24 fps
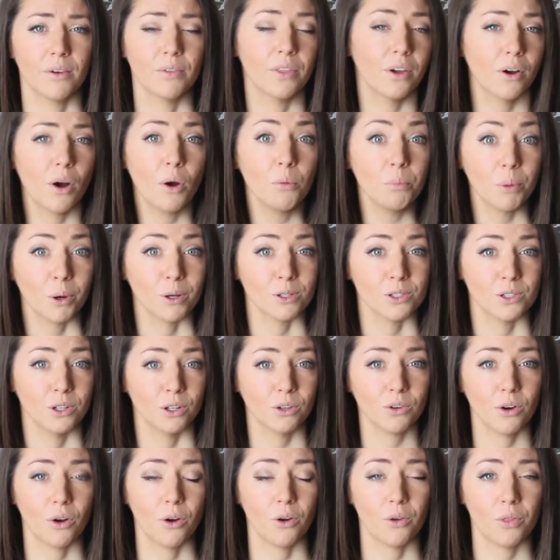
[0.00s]
their own
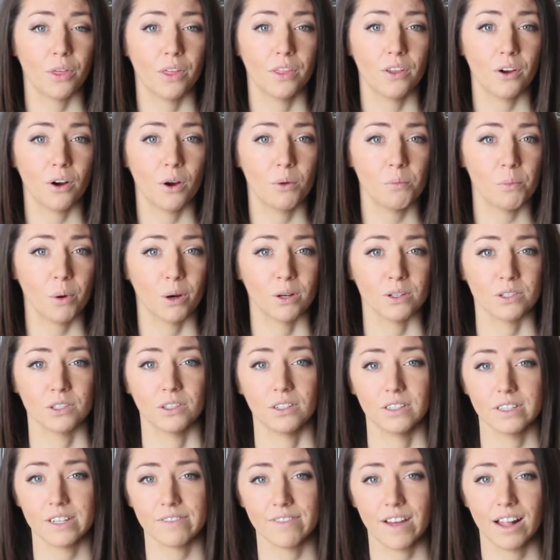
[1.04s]
personal growth and their own
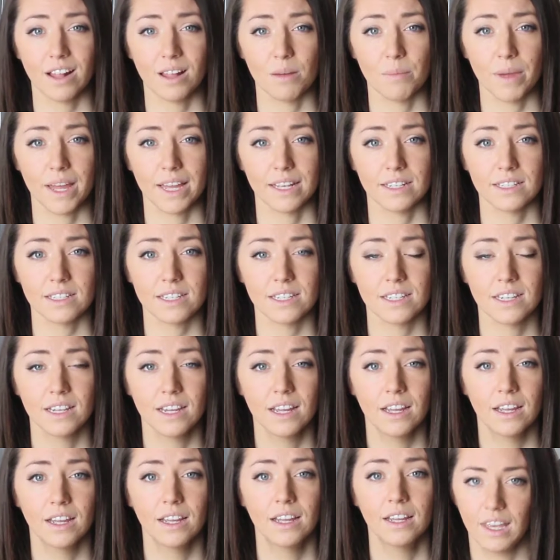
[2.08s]
personal development.
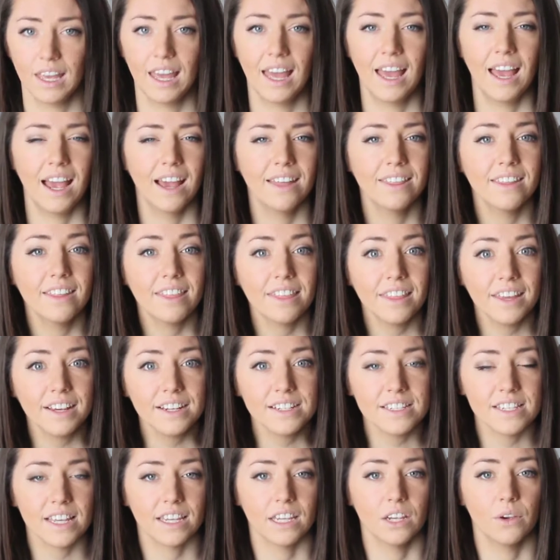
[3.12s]
And the
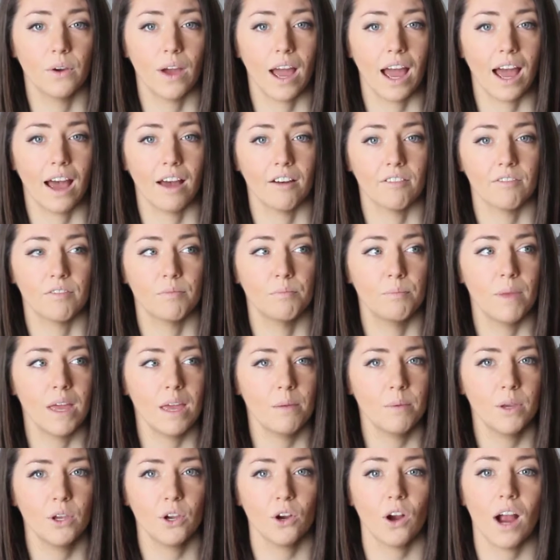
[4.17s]
things that you have,
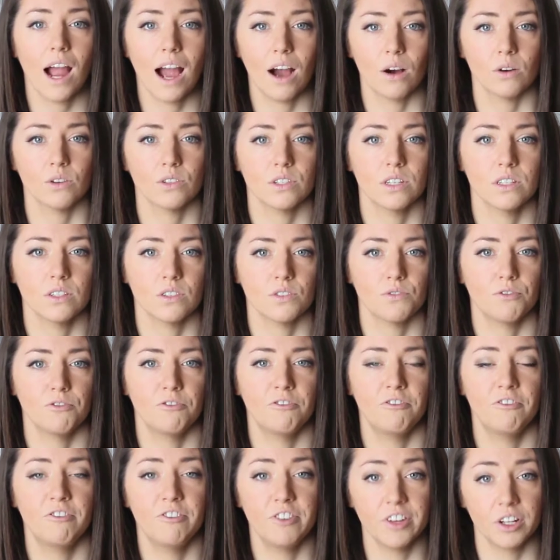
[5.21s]
maybe your house is
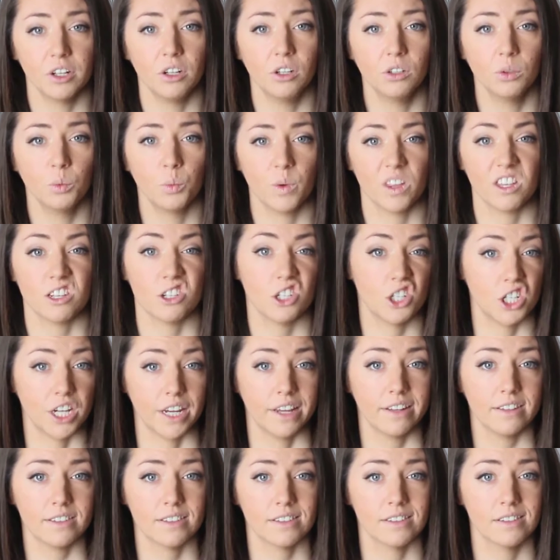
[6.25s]
filled with
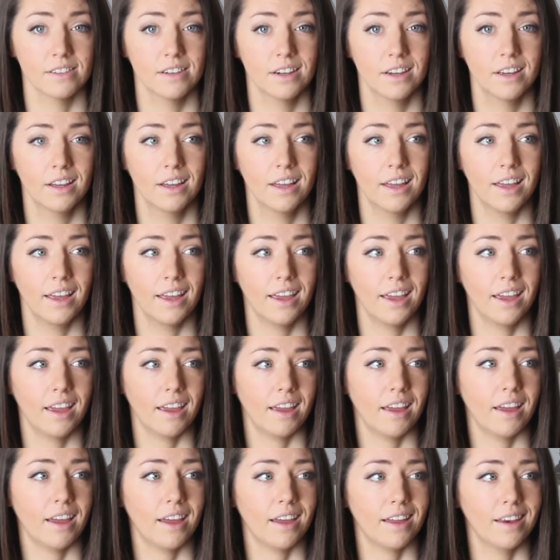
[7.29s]
shit,
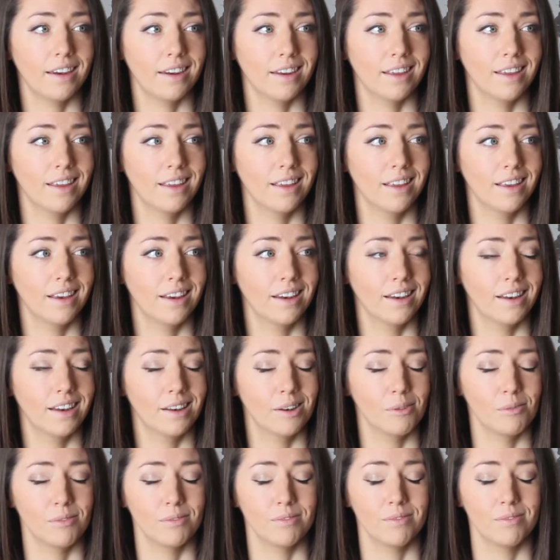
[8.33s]
and
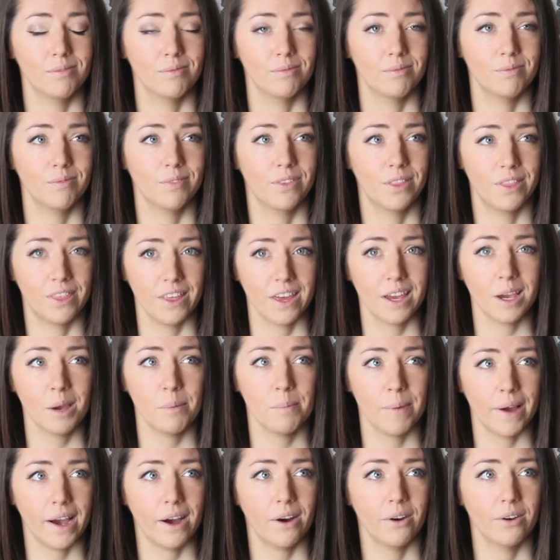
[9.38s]
think
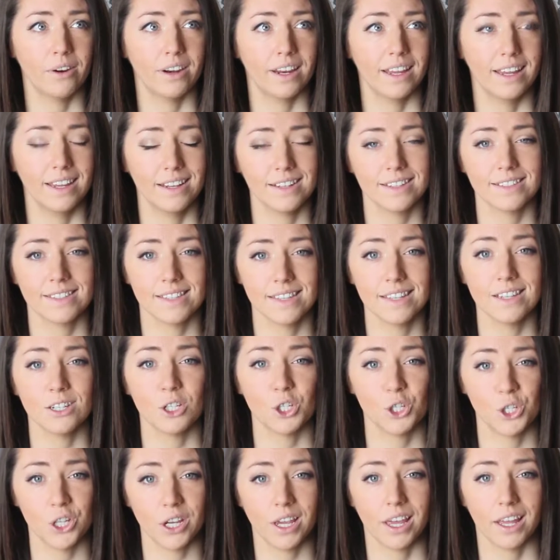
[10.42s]
about, is this
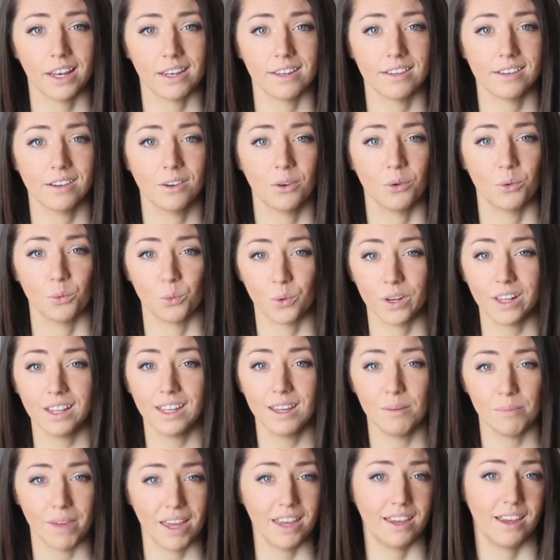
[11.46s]
shit
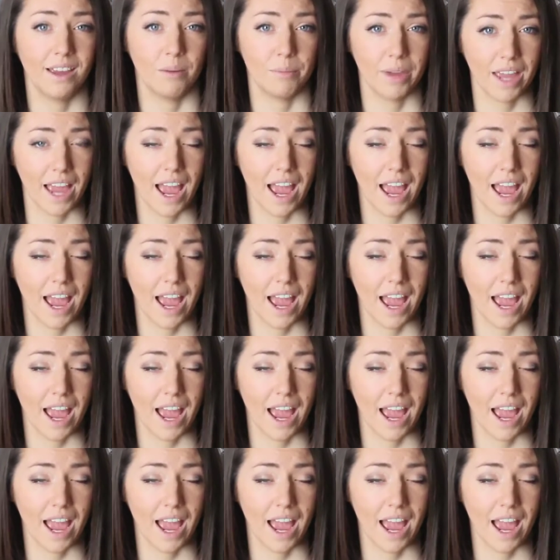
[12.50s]
really making me